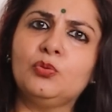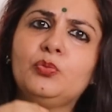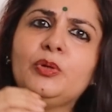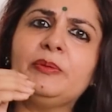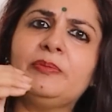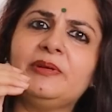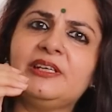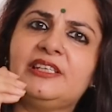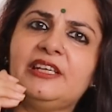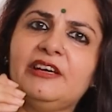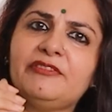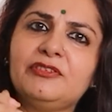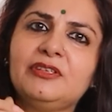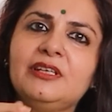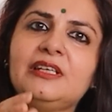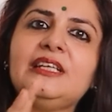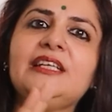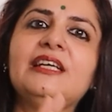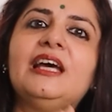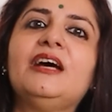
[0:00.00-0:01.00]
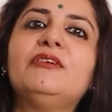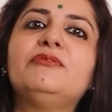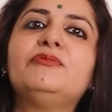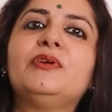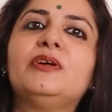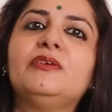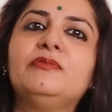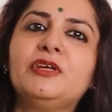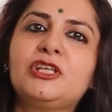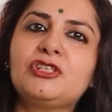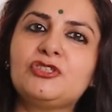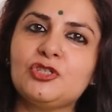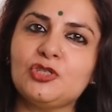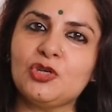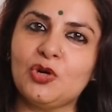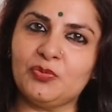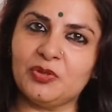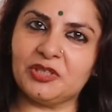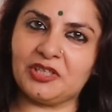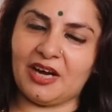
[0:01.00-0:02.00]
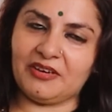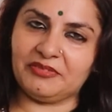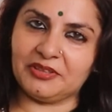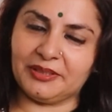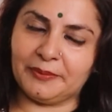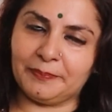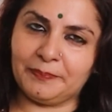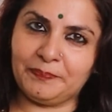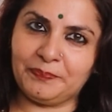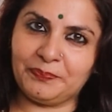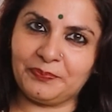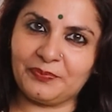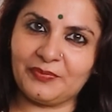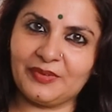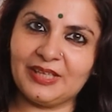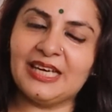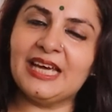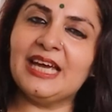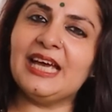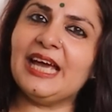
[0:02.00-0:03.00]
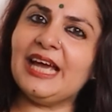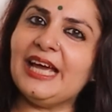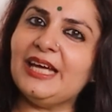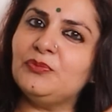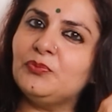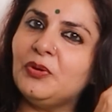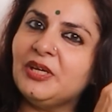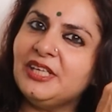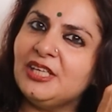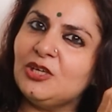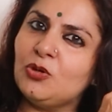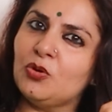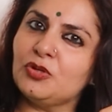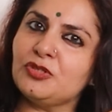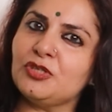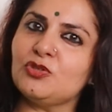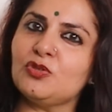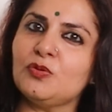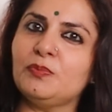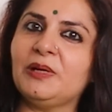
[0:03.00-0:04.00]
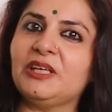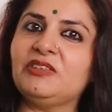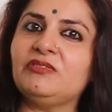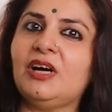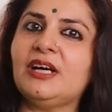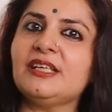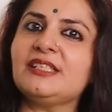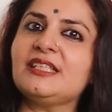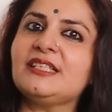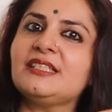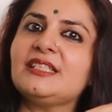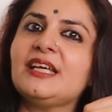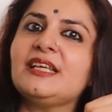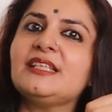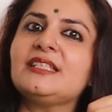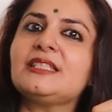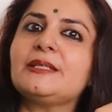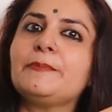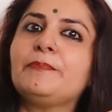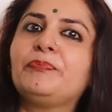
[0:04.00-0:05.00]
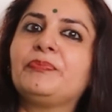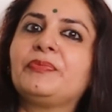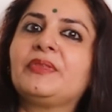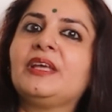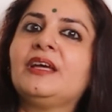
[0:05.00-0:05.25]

We will definitely have victory over Ravan. And when he goes into Banvas, he says,